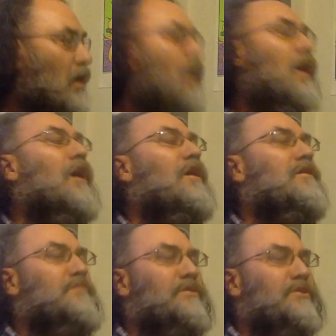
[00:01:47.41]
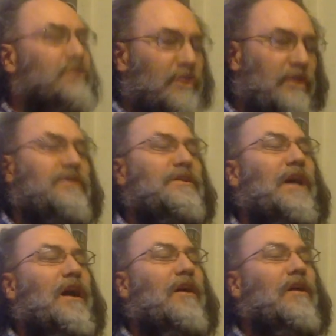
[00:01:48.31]
Husband just
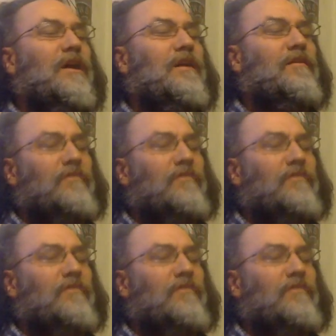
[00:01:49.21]
now left.